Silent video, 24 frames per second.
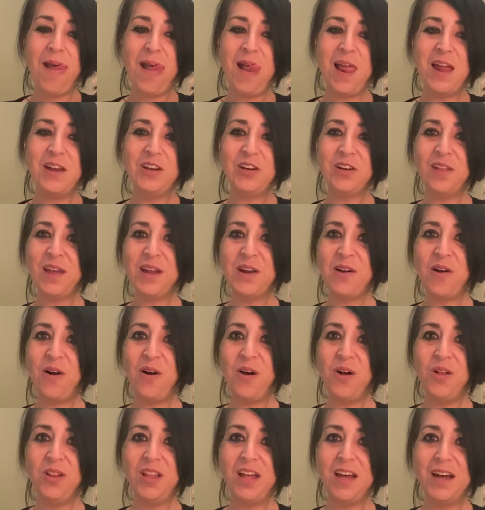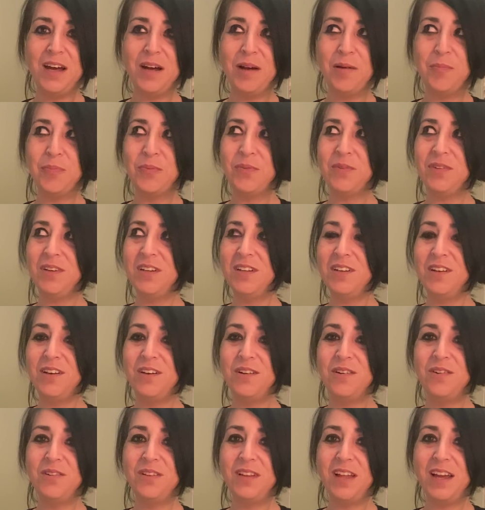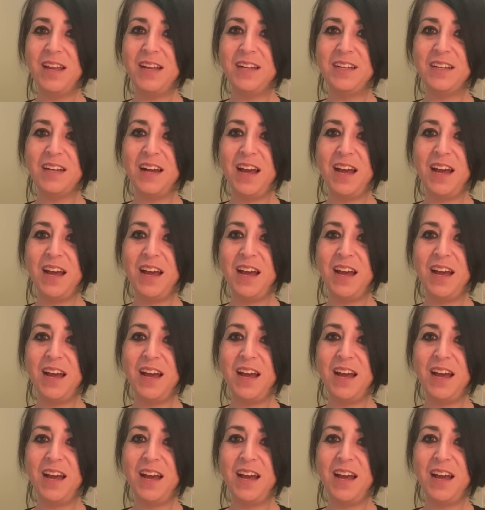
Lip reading: you're like, hold up, you know, like,